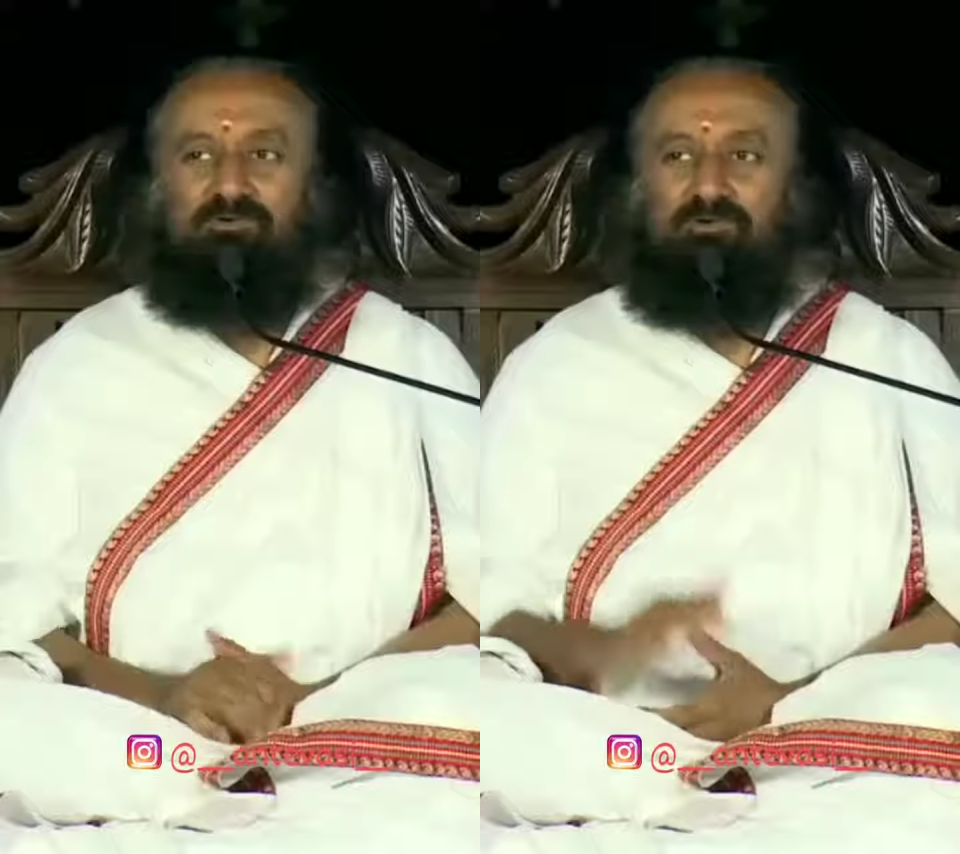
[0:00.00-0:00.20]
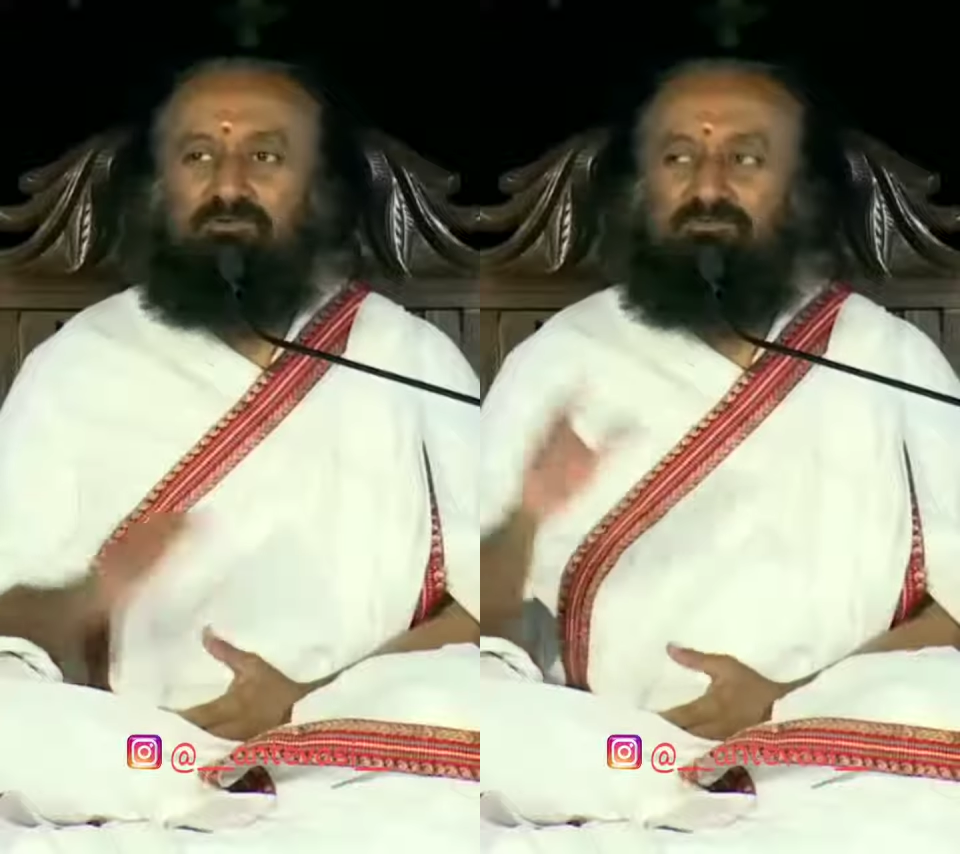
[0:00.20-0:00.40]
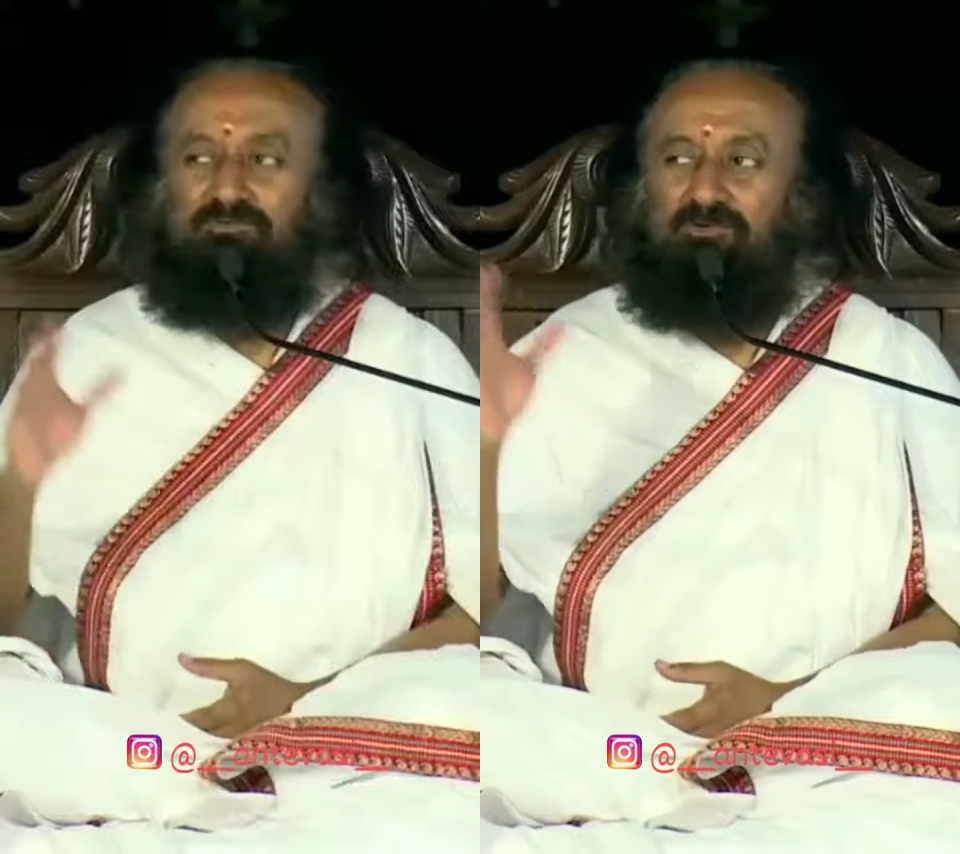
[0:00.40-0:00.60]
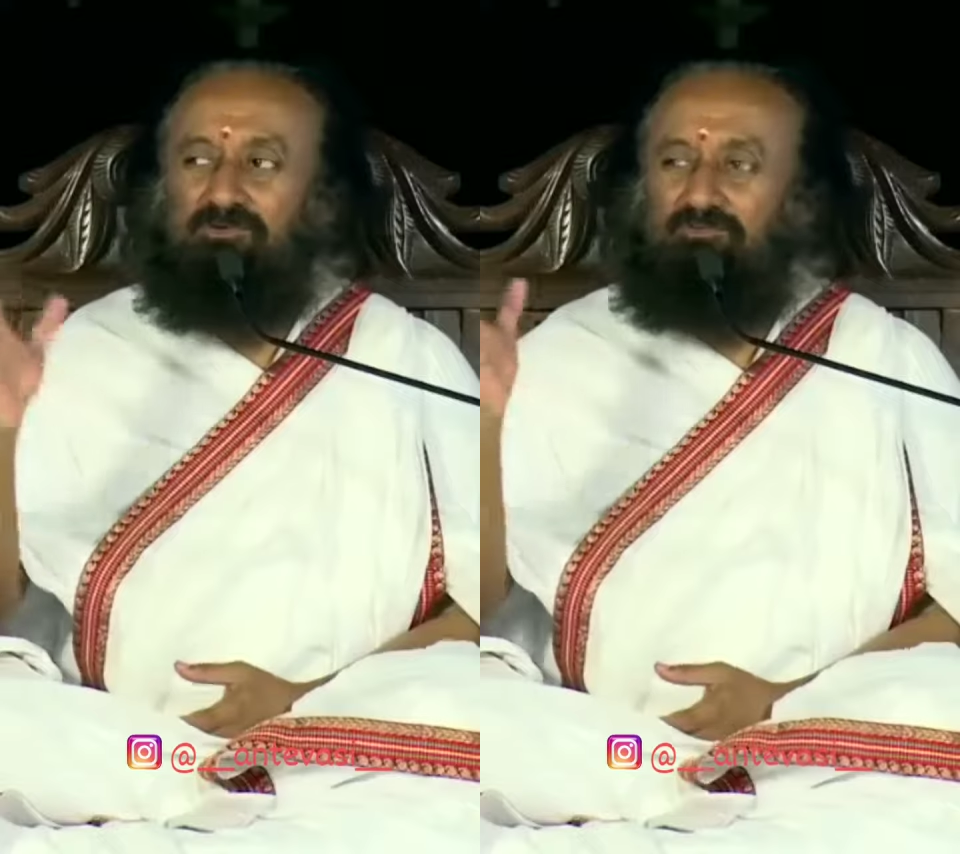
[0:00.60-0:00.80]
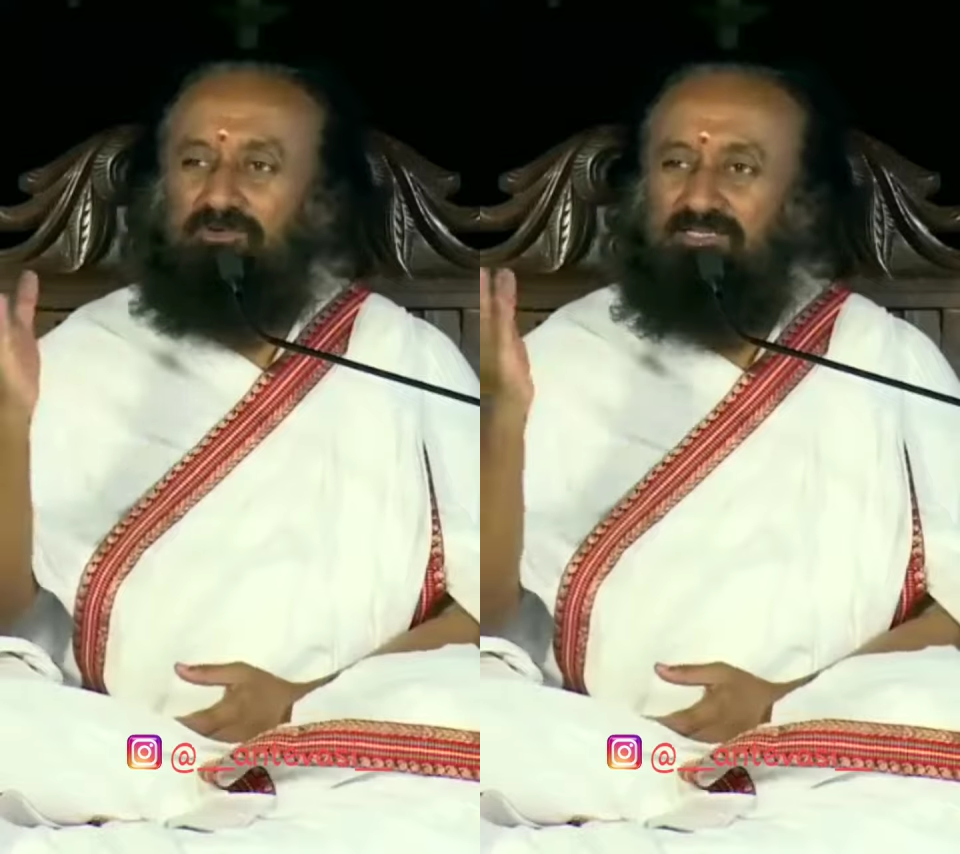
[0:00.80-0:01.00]
Don't
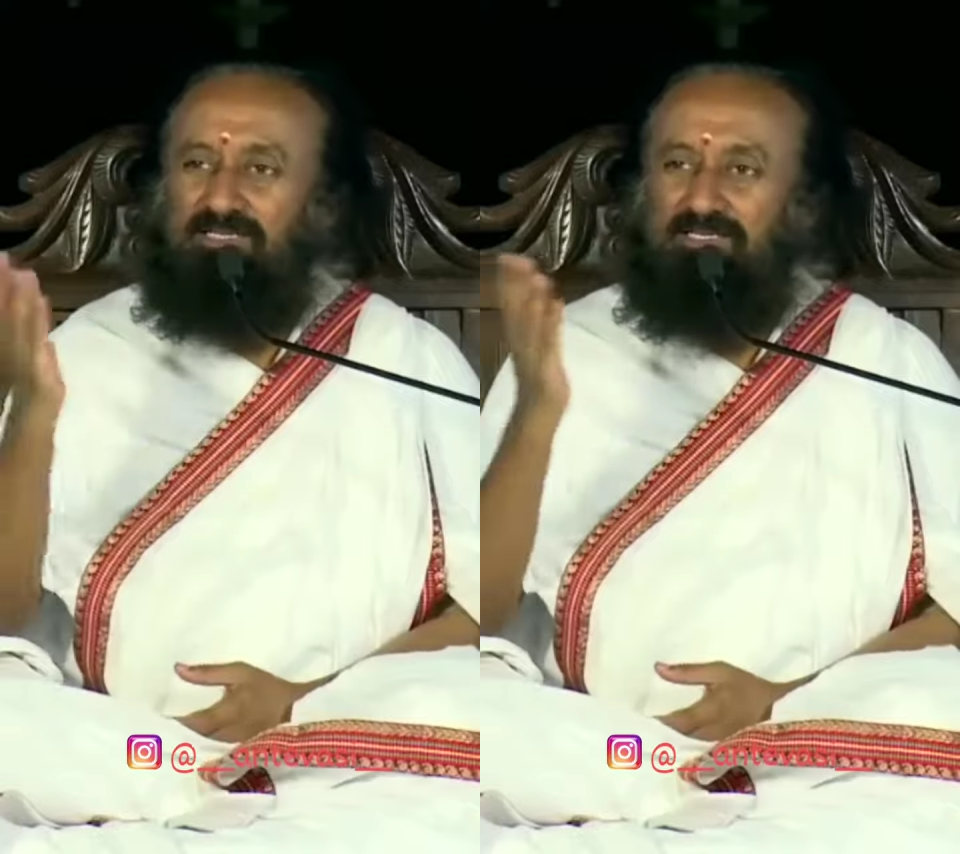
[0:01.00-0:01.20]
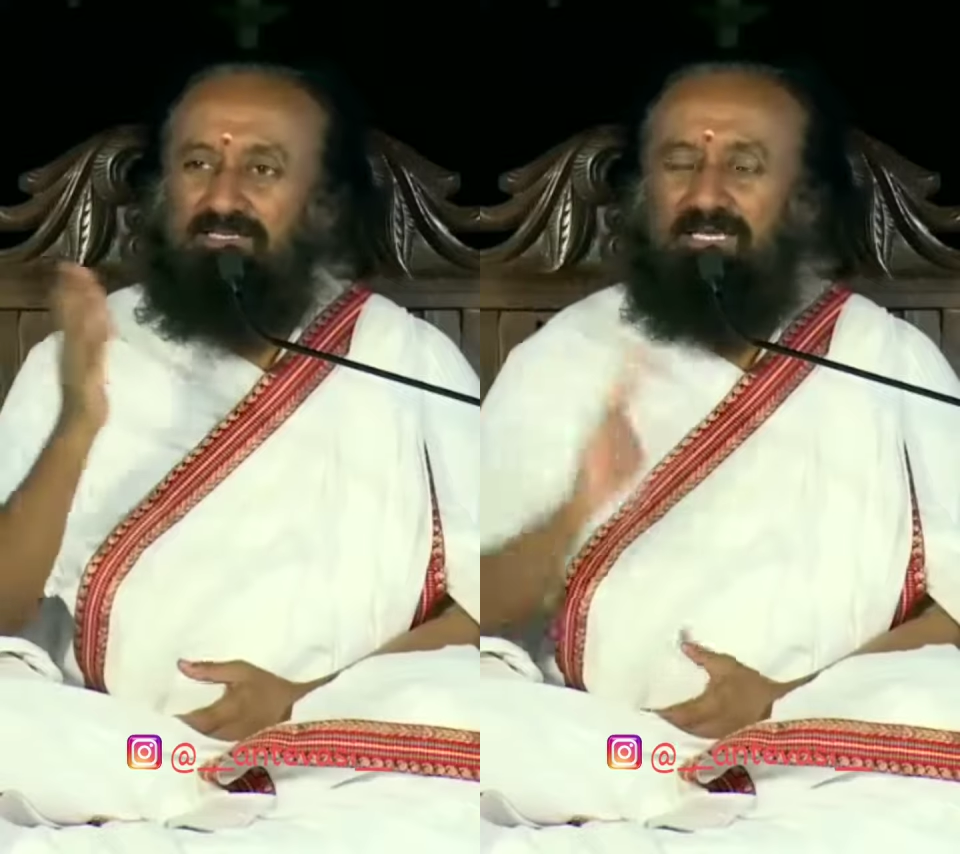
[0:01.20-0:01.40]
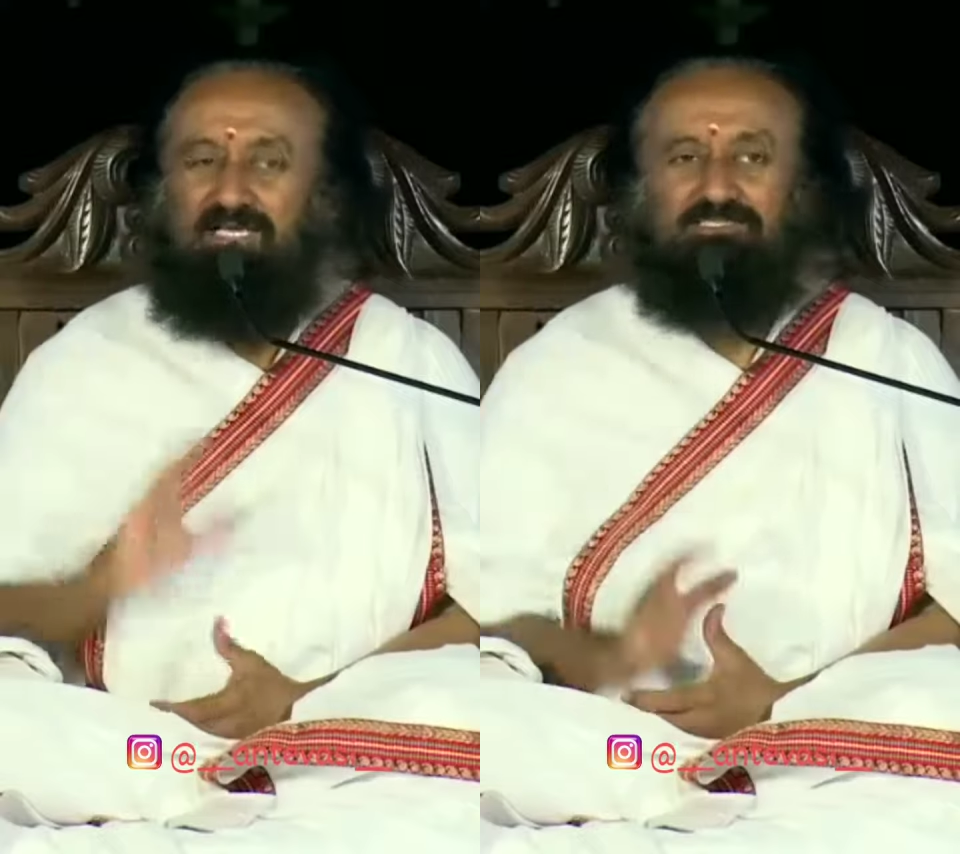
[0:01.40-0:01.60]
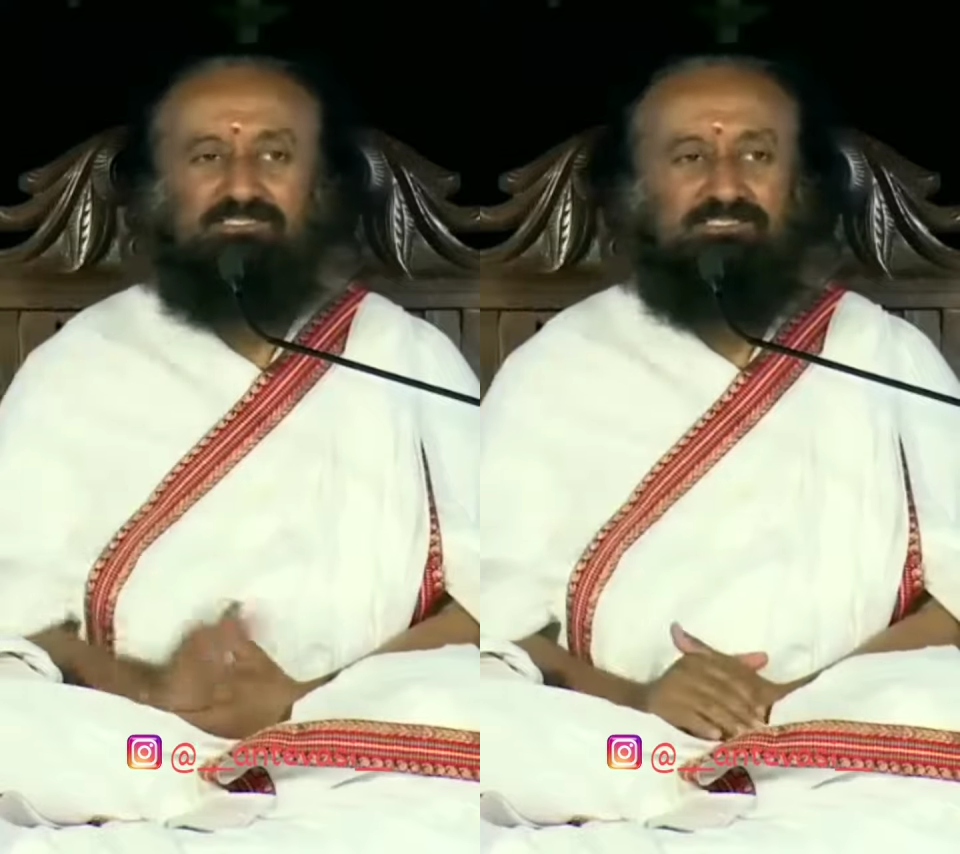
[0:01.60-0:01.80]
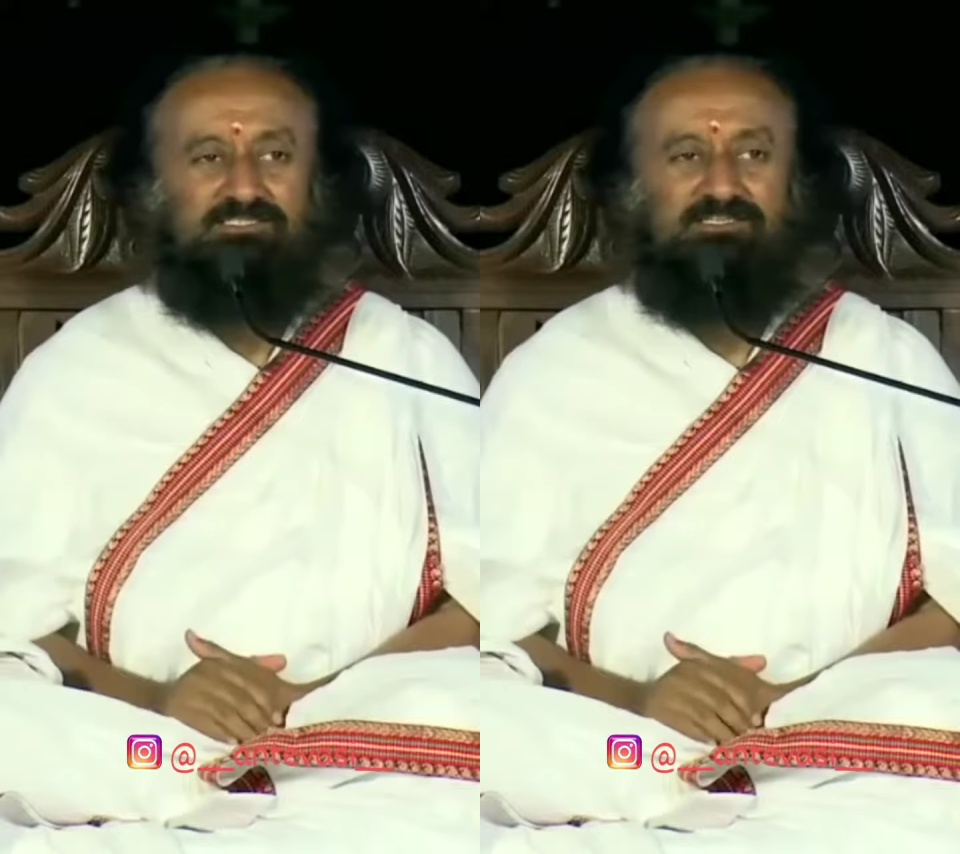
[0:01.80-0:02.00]
look for their
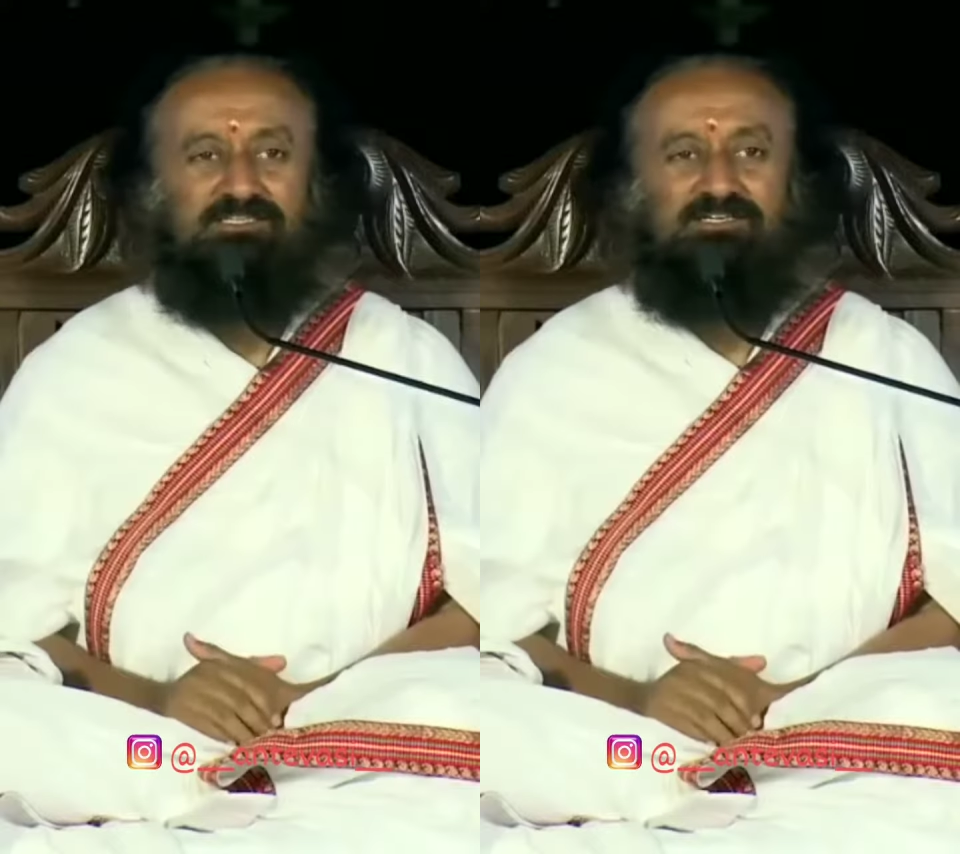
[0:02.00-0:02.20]
reaction.